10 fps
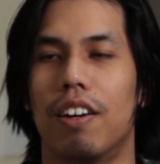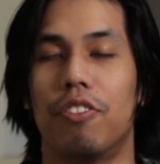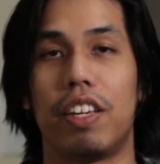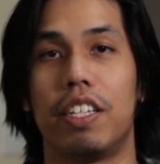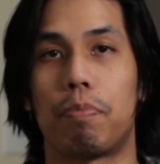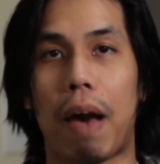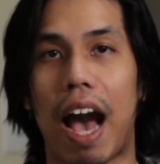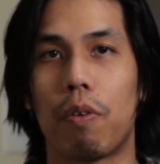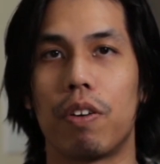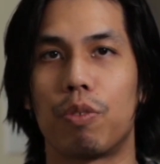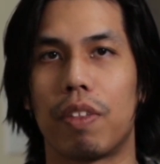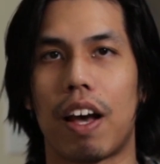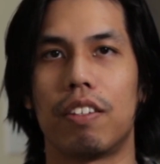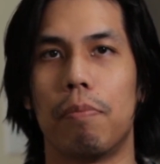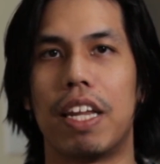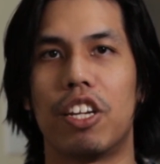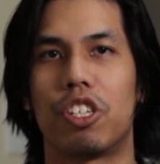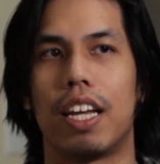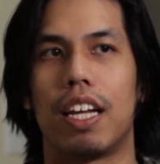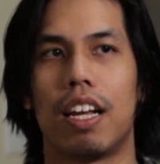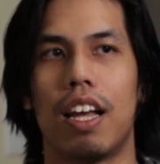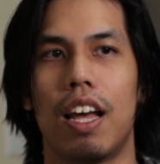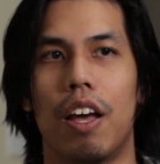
these powers without diminishing